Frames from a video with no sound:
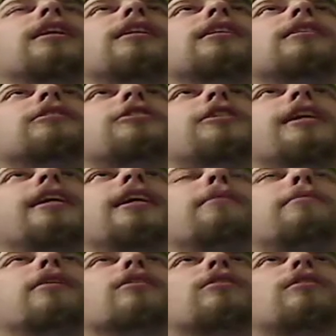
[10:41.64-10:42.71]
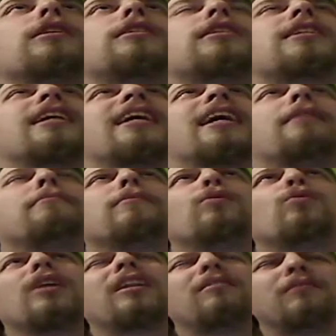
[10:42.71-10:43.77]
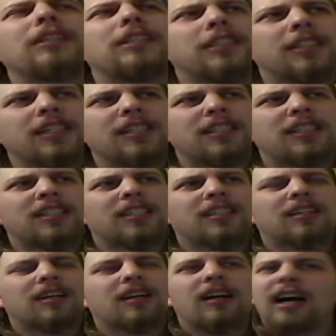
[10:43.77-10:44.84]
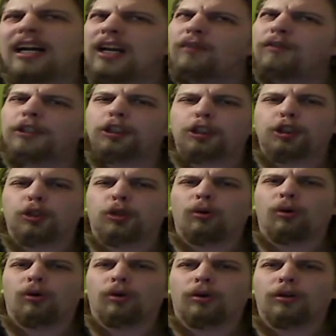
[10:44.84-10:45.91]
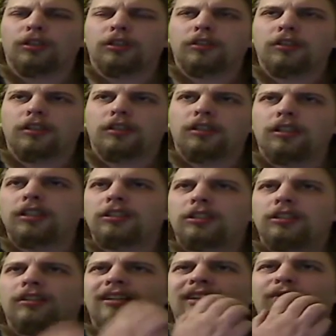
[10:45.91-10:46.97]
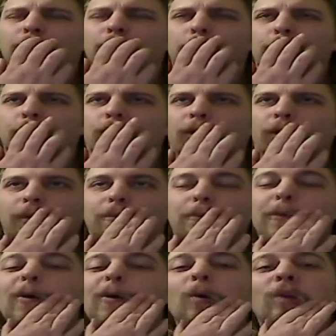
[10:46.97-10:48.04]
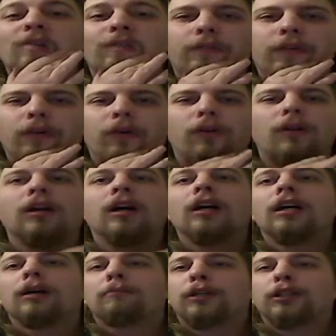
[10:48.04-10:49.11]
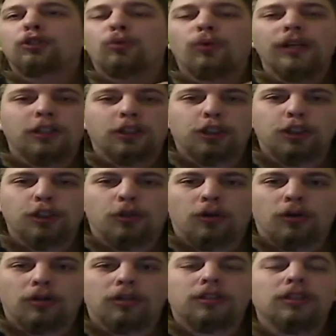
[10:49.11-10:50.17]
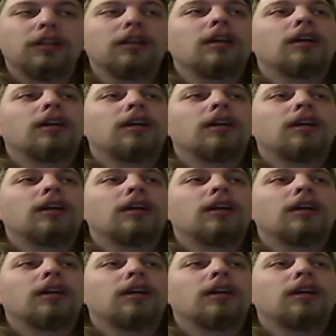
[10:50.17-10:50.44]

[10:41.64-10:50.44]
I can say about this game? Well, it's kind of a short. It's kind of a short. Beautiful, but really short.